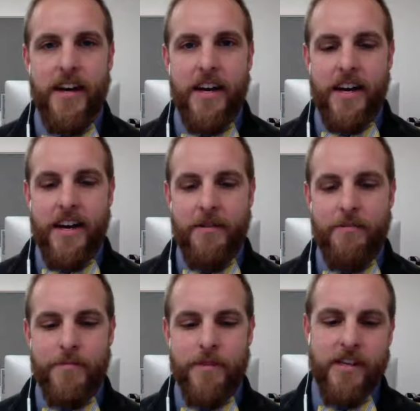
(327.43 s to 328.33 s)

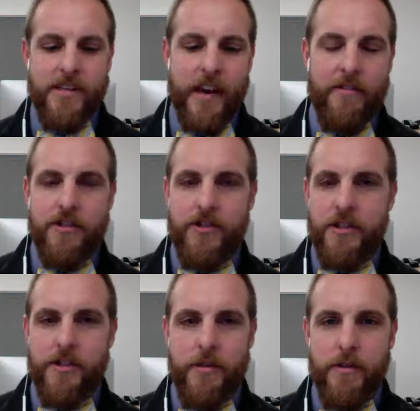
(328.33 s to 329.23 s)
So it's kind of a
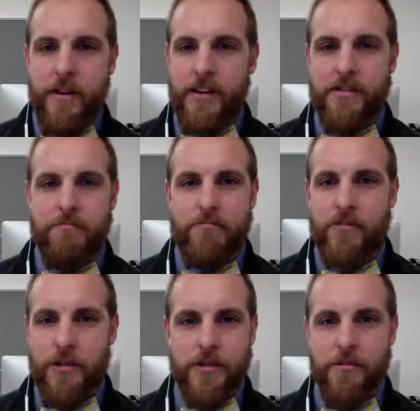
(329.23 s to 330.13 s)
traditional one, but it's
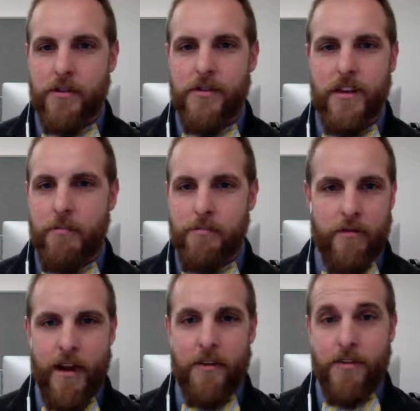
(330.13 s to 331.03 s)
traditional and been
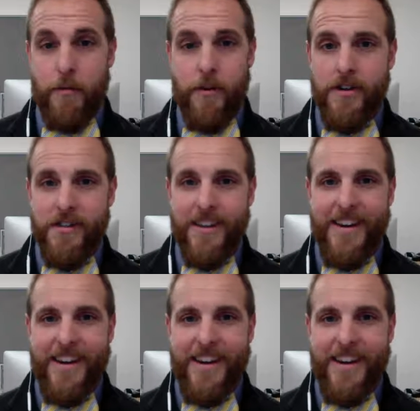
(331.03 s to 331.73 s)
around because it works.